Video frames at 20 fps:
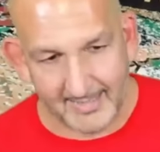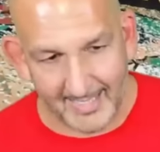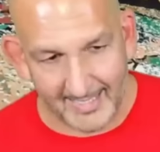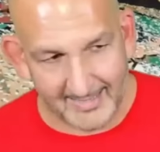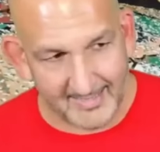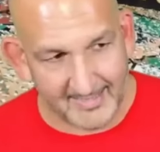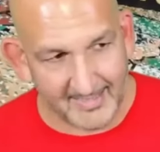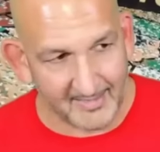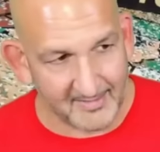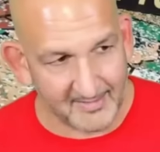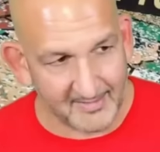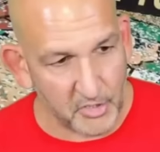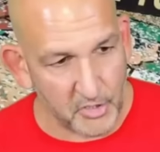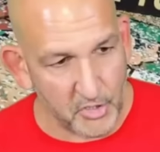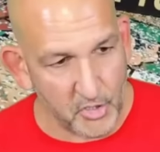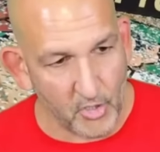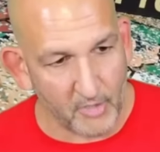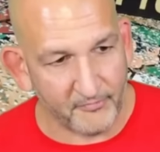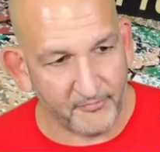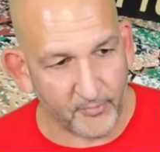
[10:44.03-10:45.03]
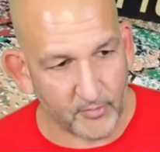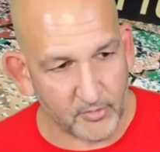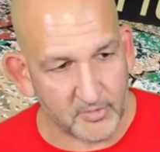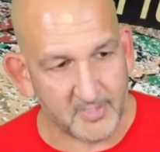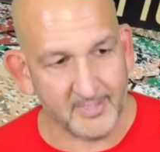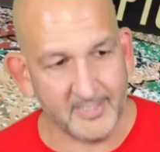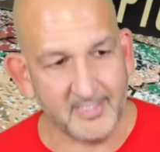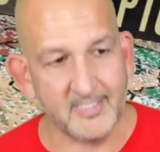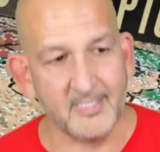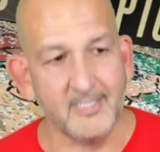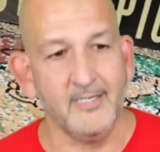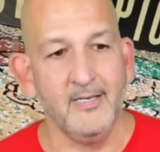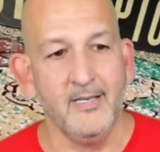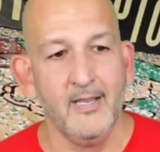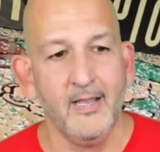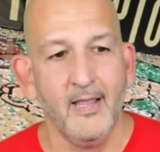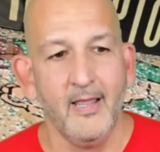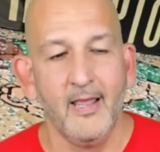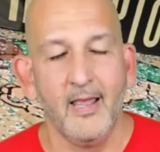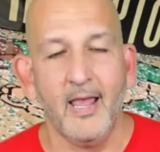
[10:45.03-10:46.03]
On Celtics your first listen
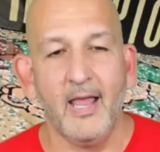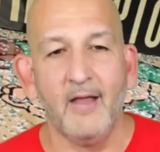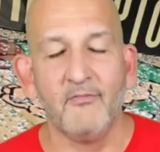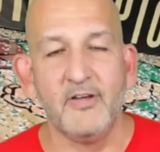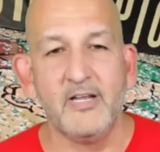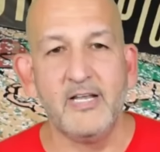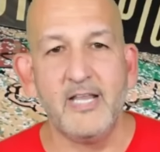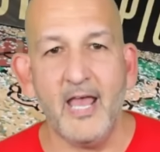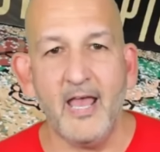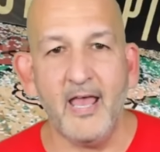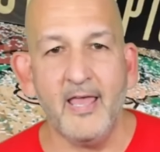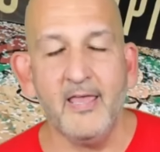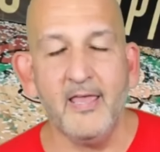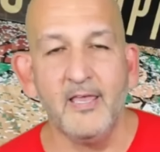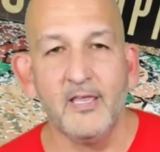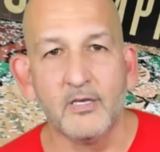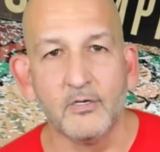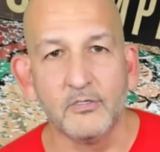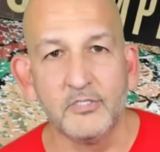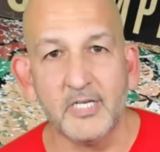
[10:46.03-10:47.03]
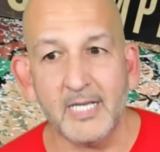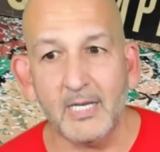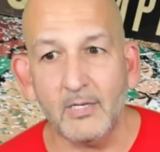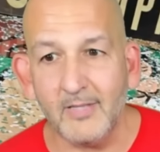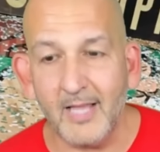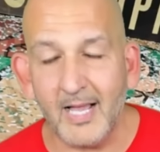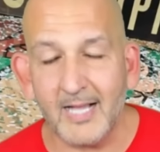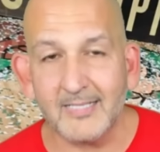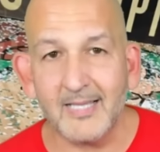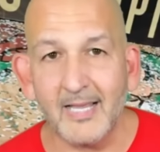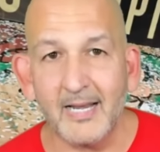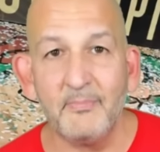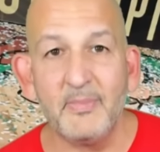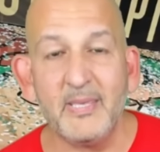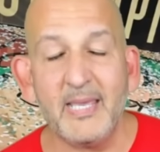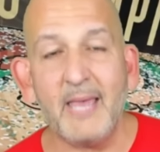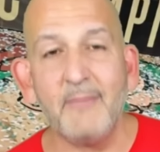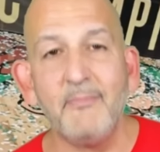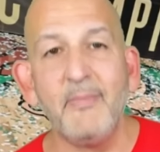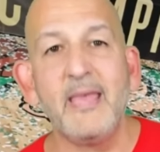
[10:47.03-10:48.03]
every day. Go check out Locked On
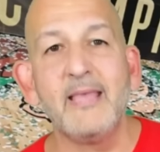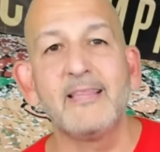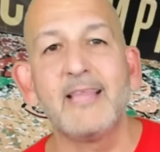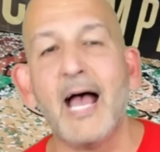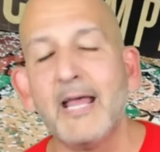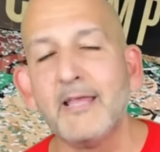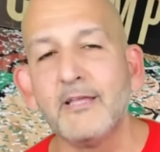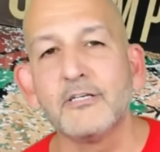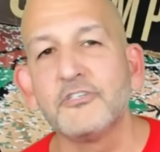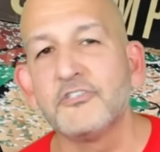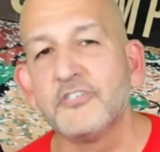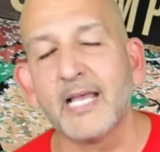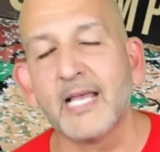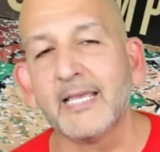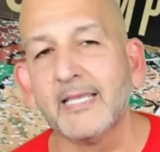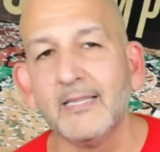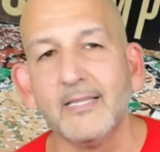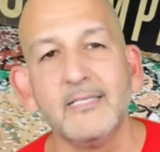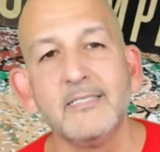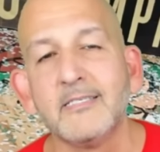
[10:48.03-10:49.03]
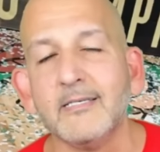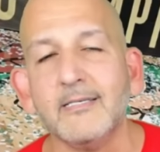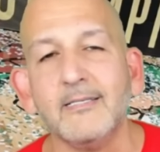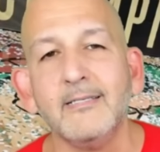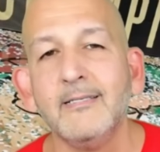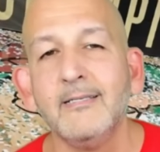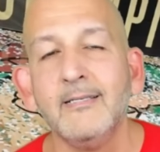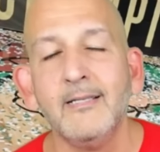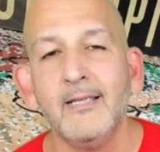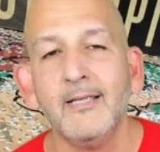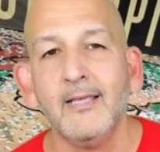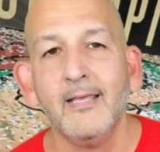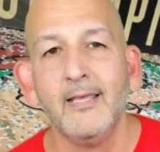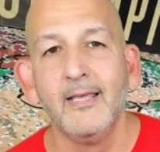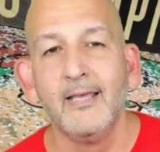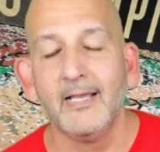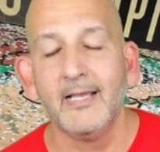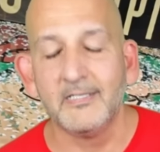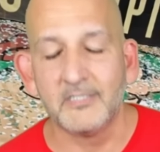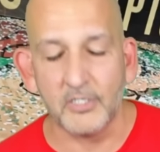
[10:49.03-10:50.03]
NBA. Make that your second listen.
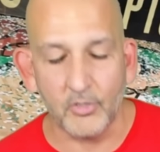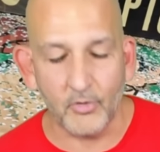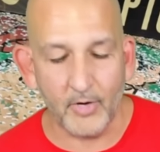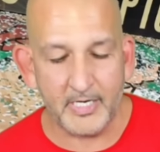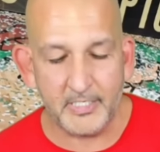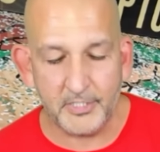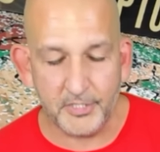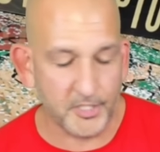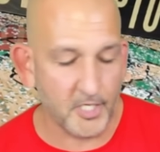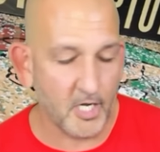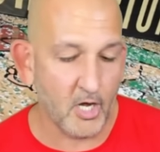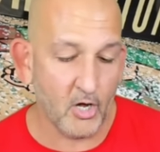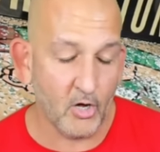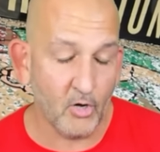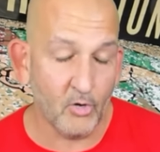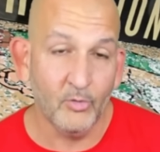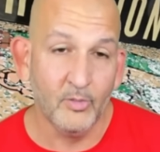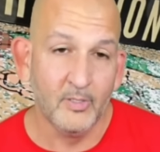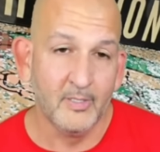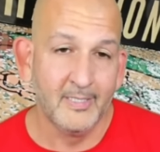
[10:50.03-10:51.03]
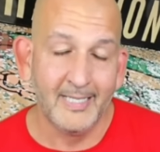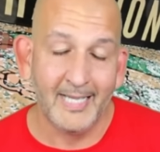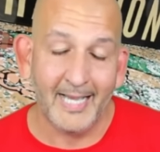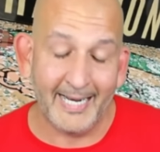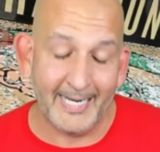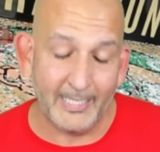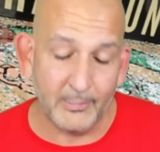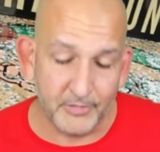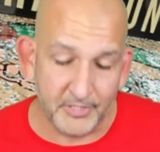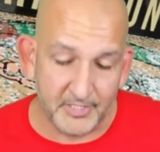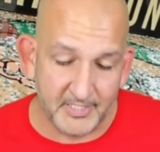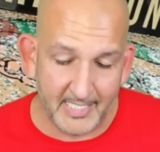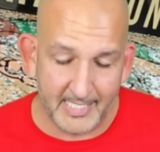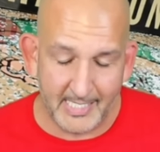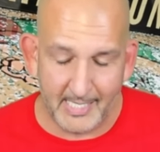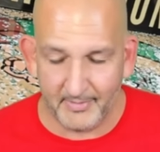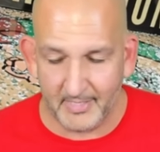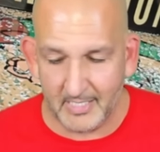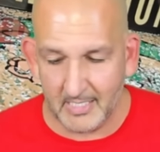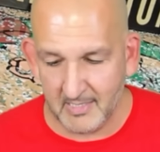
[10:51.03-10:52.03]
It's a great show. I don't just say
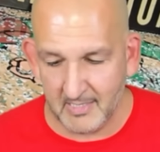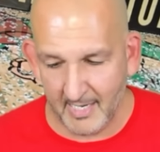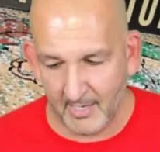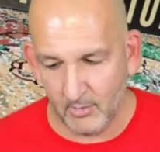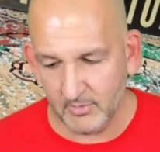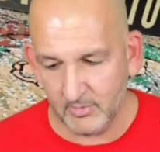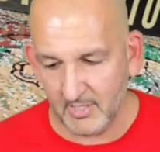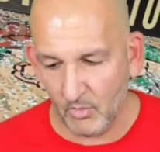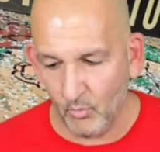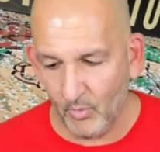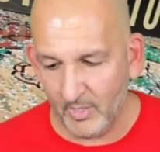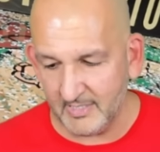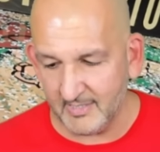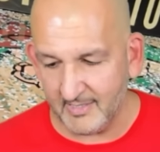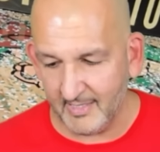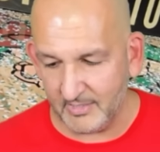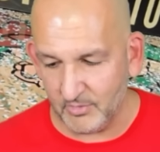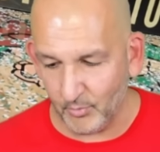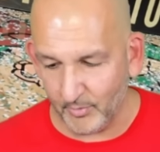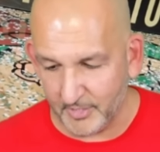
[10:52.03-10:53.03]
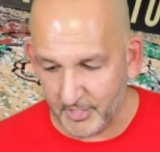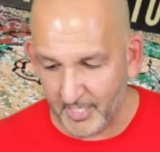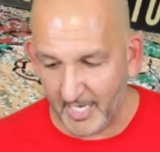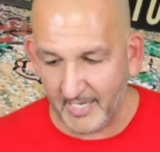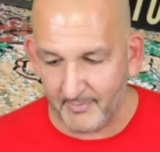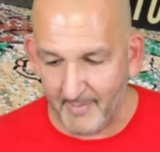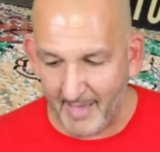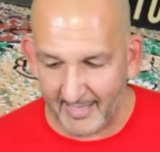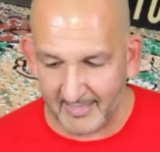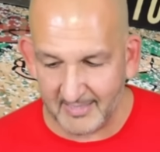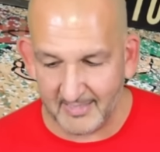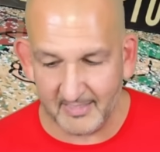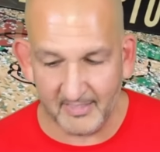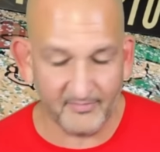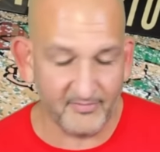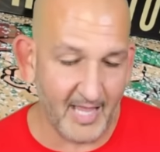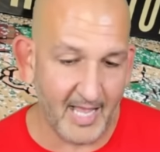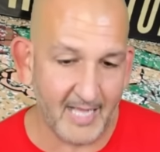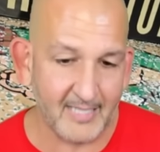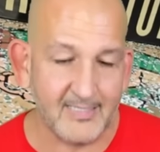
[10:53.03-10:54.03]
that because I host on Wednesdays with Jake Madison of
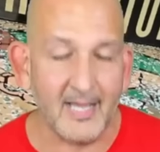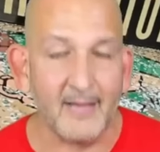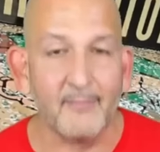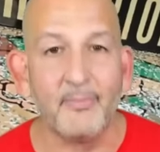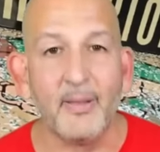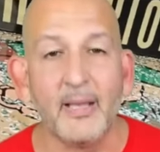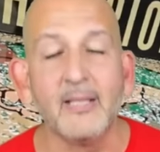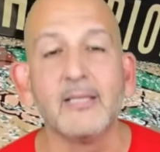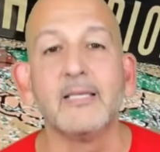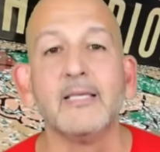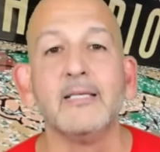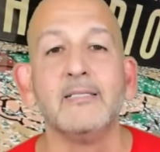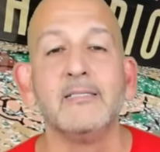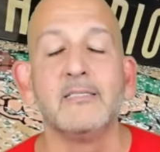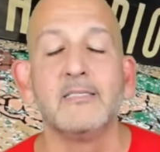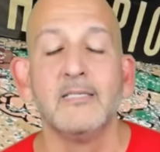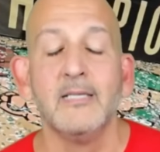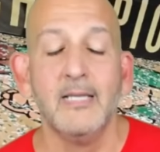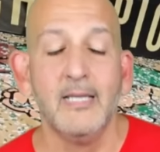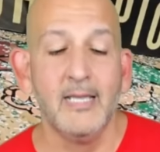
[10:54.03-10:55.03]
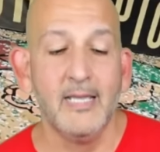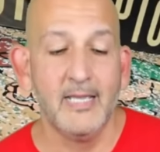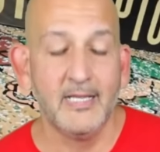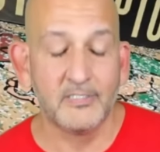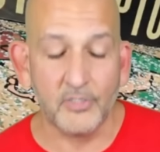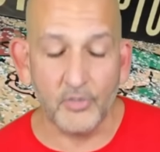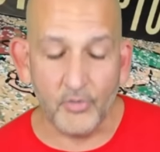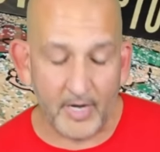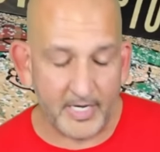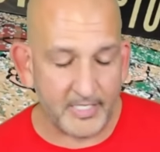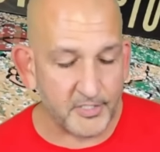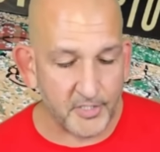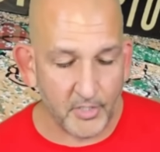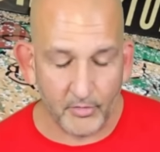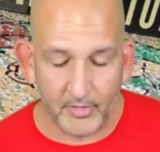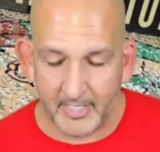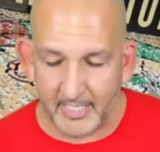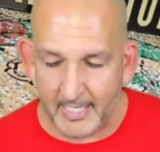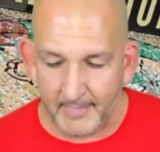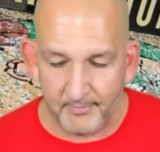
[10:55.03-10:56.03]
Locked On Pelicans. It's a great show to
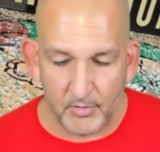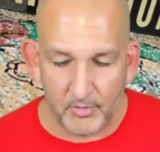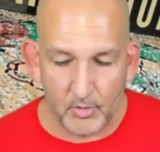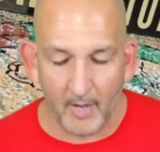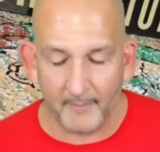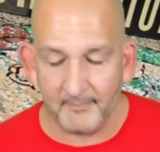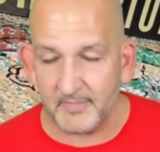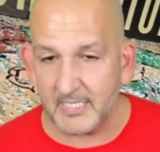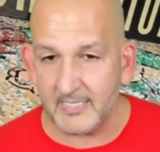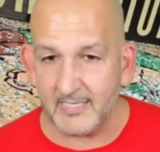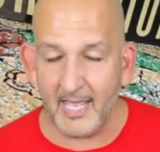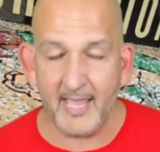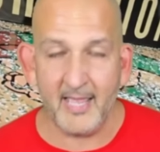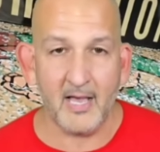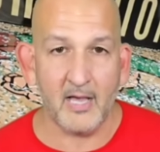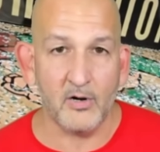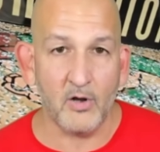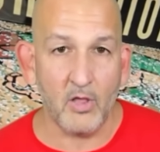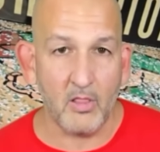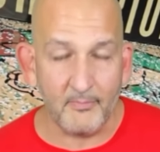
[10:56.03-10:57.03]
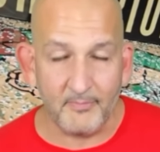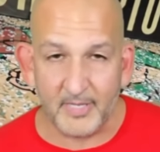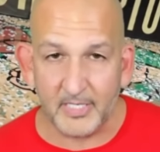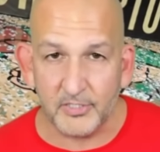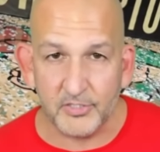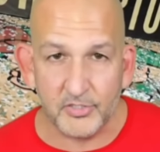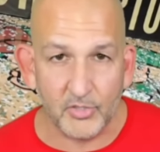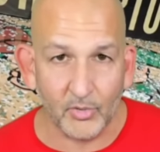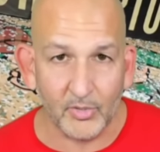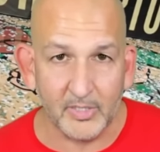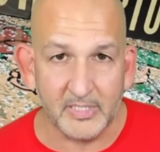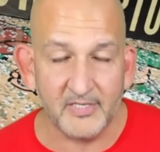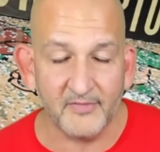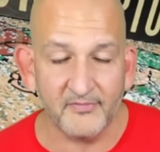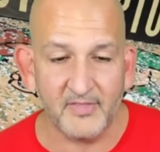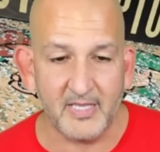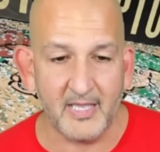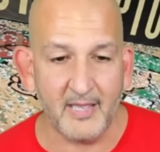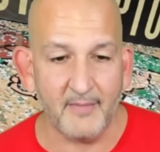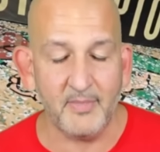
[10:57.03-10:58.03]
keep you up to date on all the big stories of
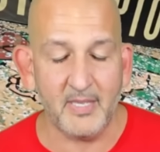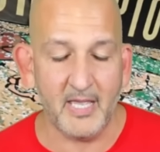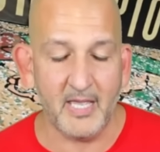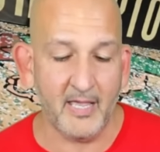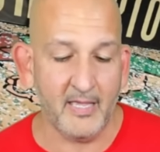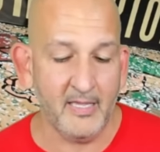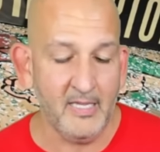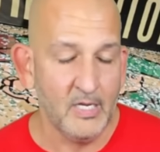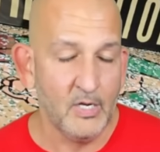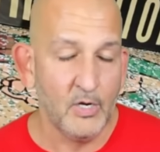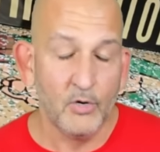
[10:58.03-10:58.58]
the NBA.